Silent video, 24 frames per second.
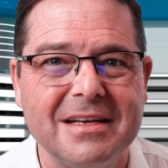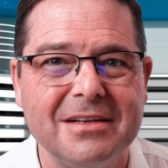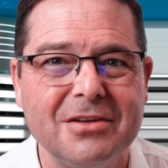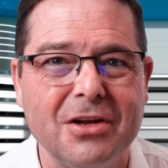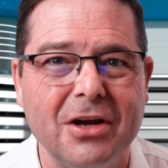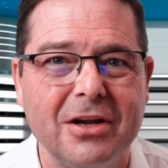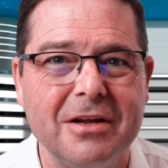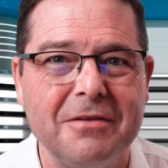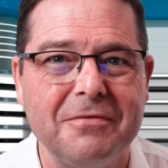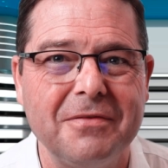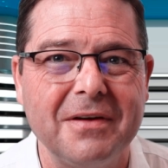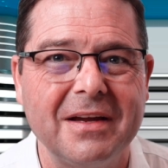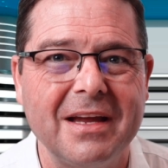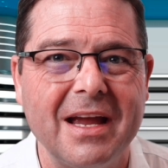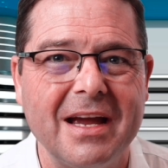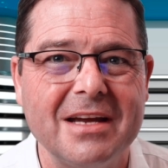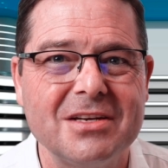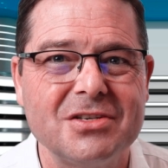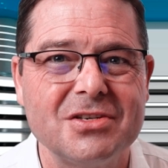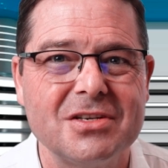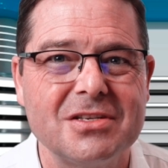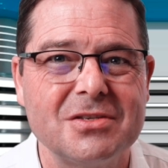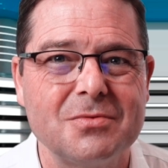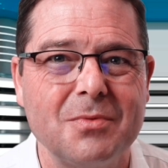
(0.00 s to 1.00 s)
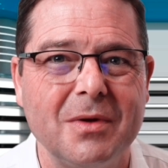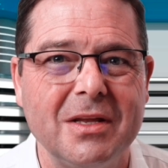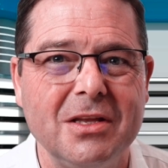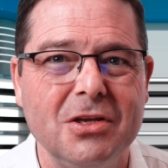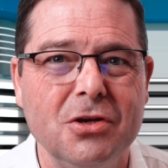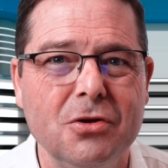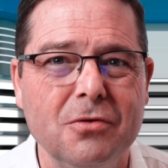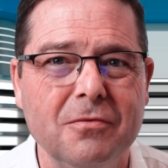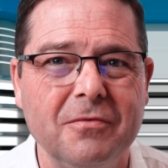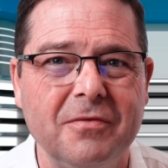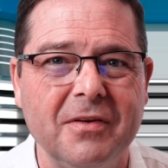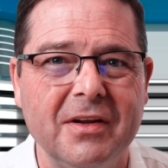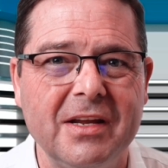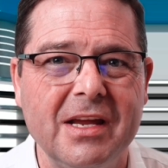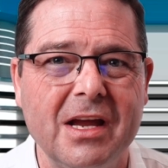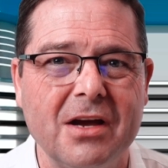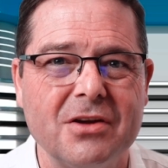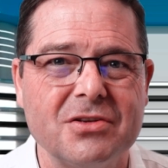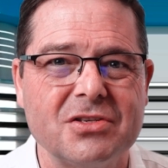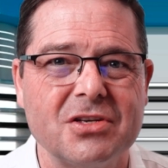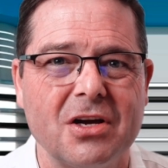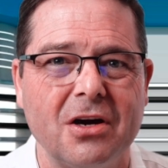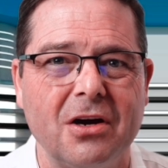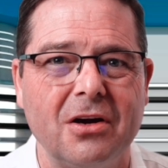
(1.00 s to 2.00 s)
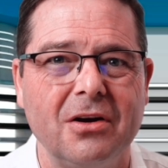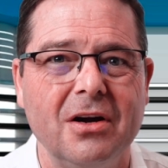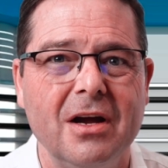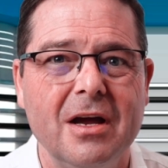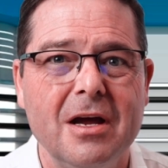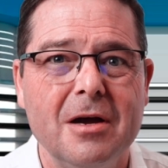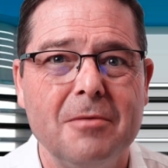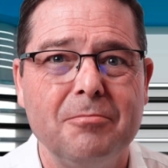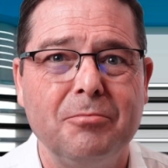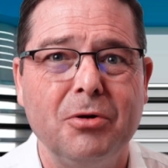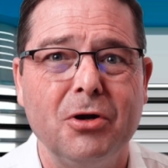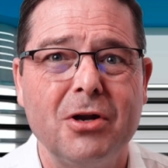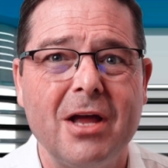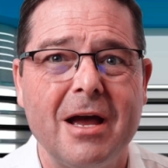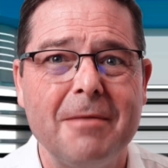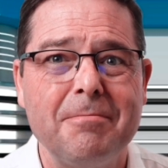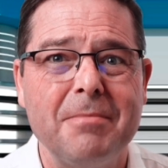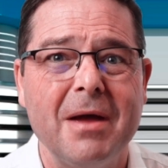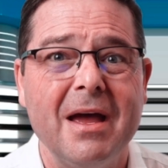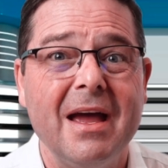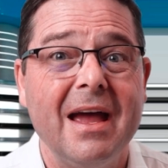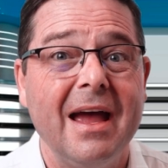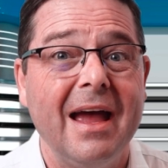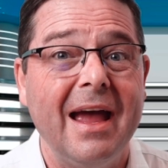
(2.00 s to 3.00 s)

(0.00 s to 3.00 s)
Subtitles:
notifications when new videos are put up.